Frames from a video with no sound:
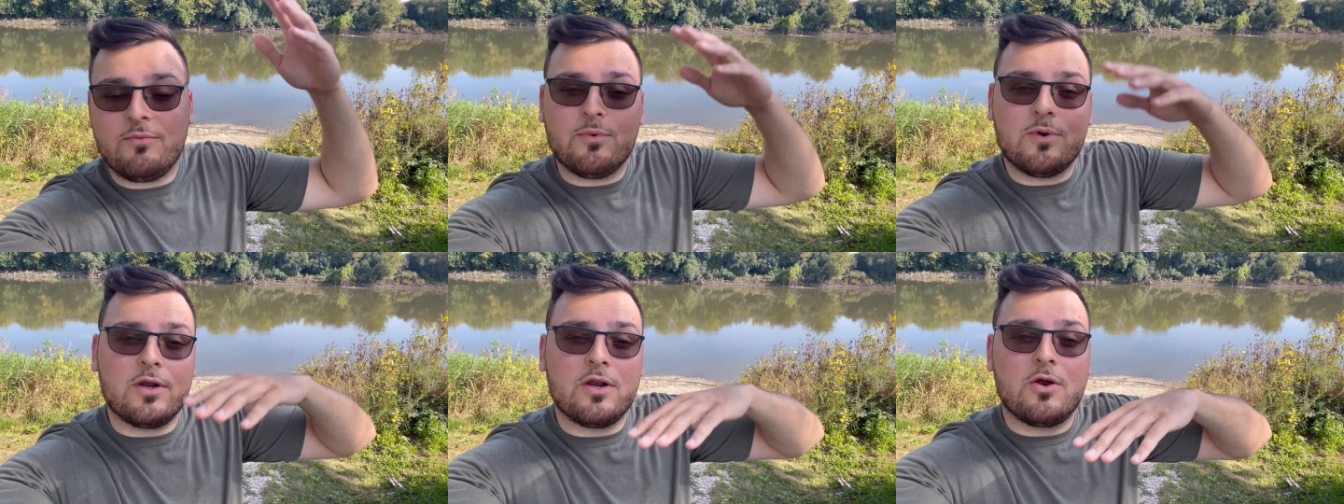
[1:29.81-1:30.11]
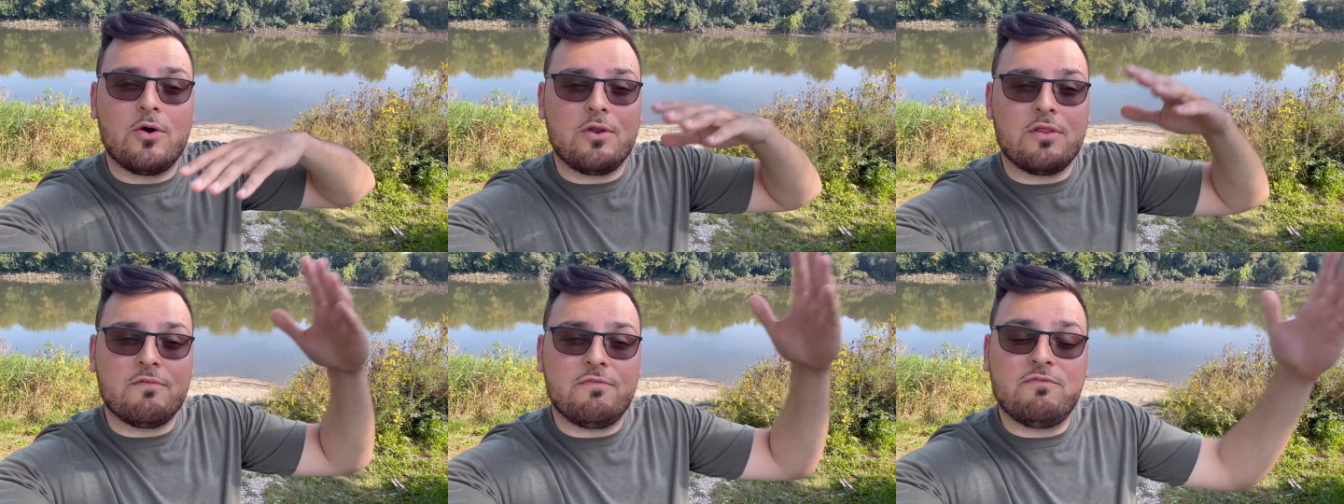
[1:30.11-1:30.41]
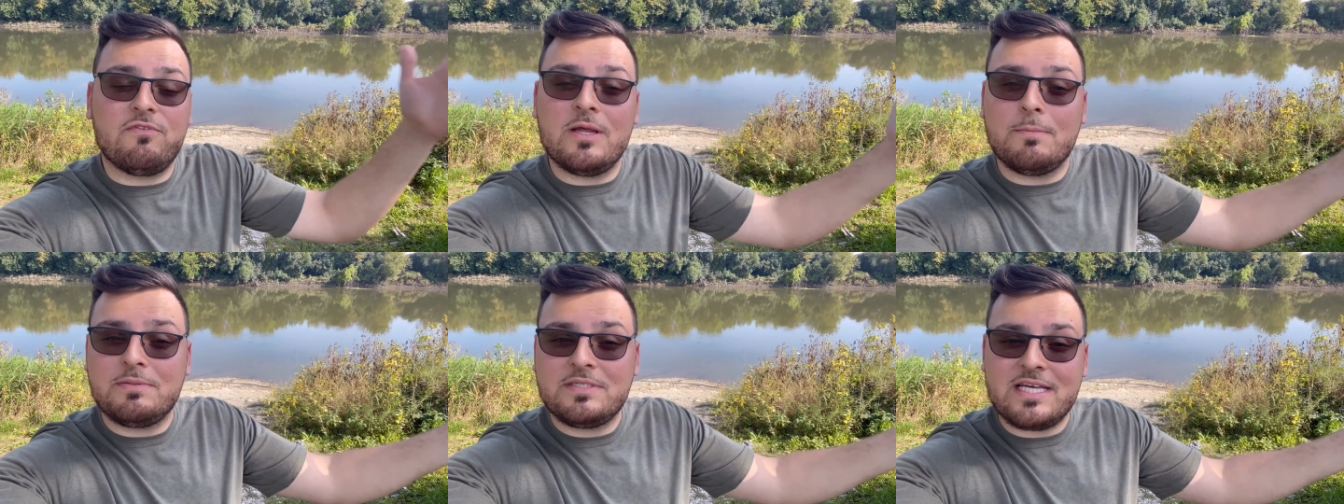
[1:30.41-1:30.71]
We're gonna go to the
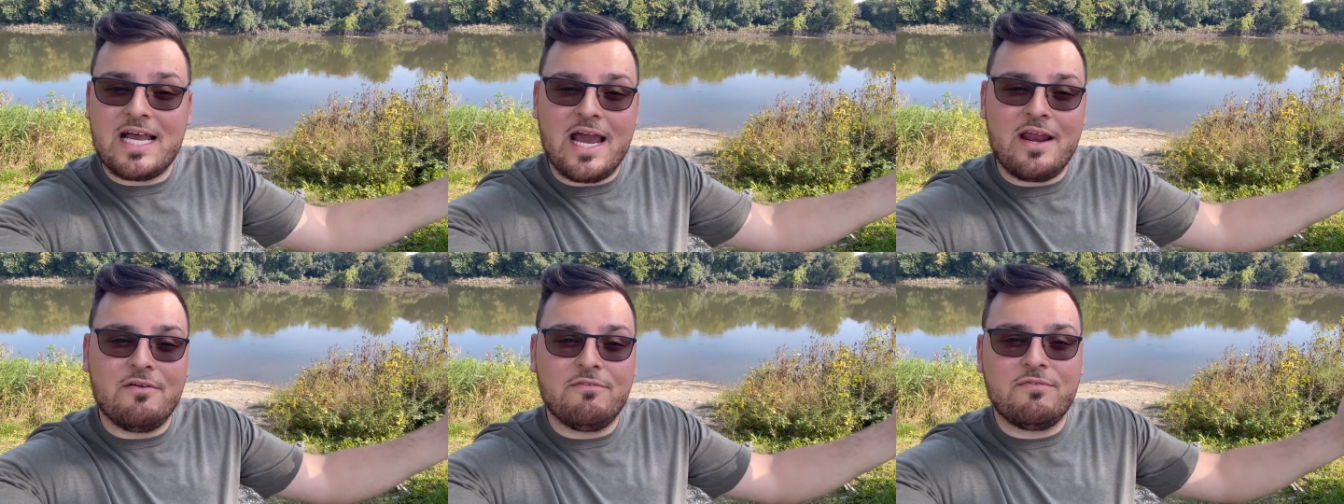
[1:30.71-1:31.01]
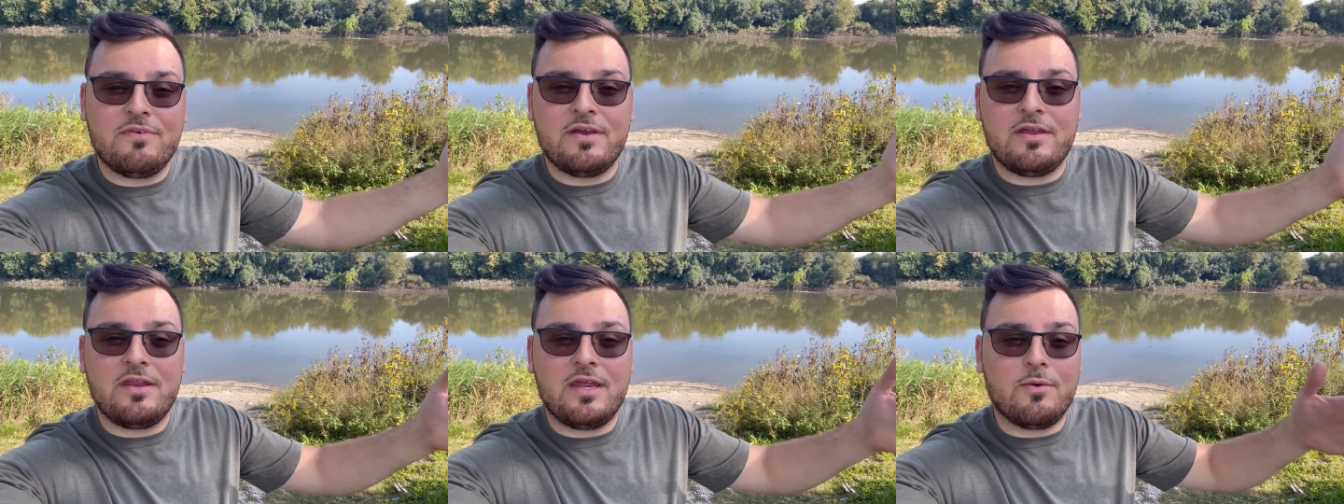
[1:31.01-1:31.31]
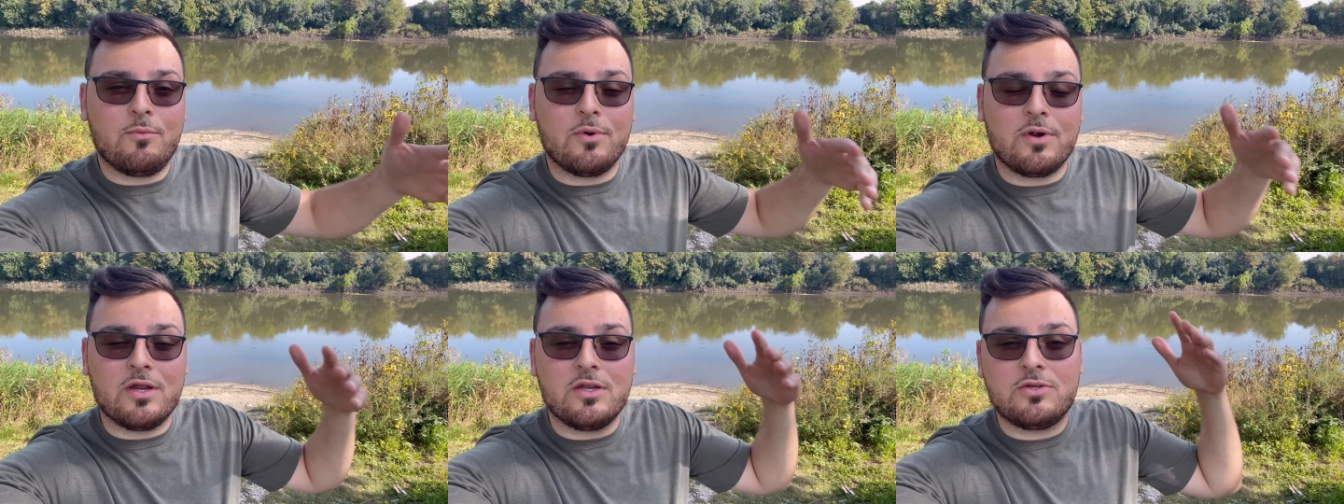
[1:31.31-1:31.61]
flip side of it,
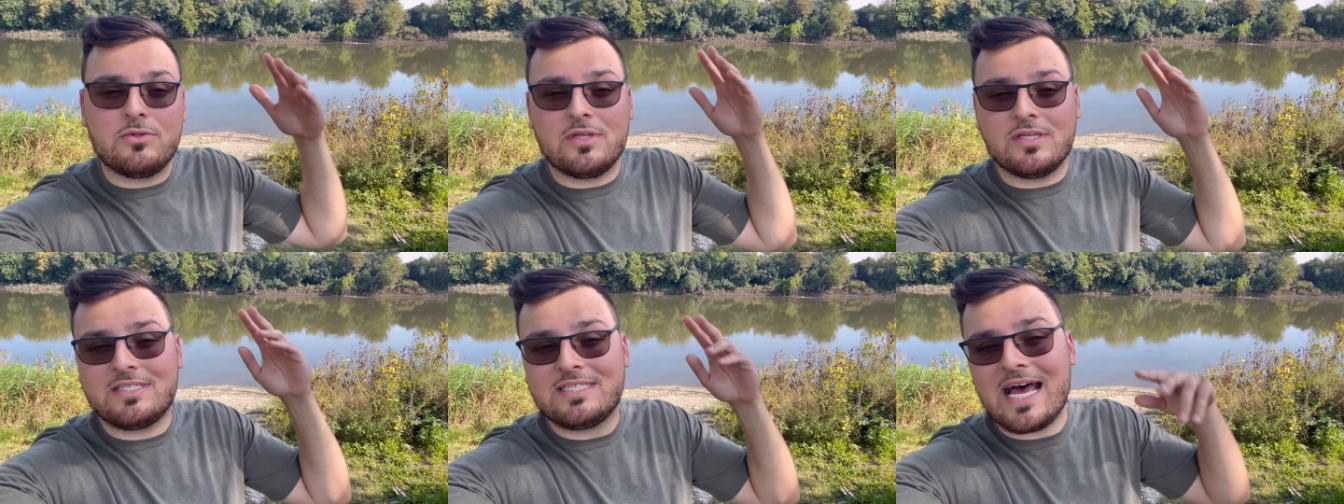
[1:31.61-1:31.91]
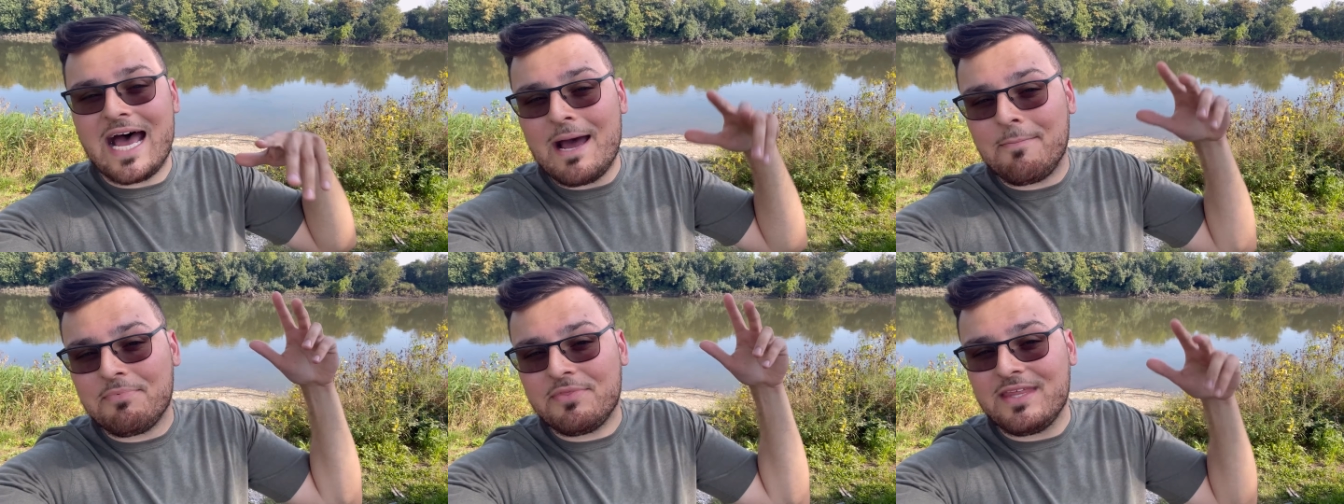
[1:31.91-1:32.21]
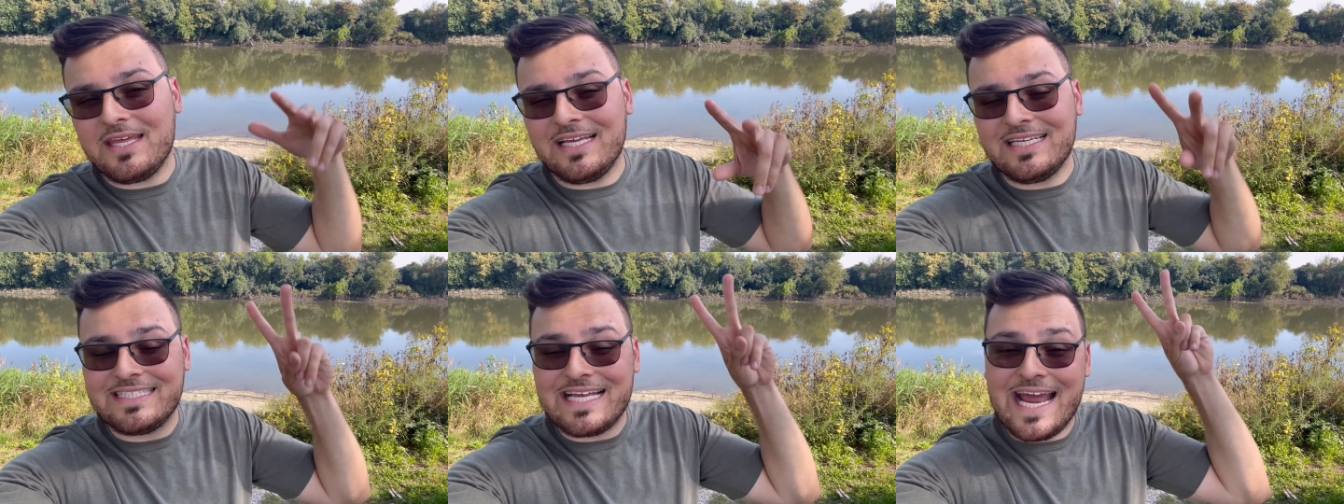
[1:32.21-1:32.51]
and we're gonna do the top things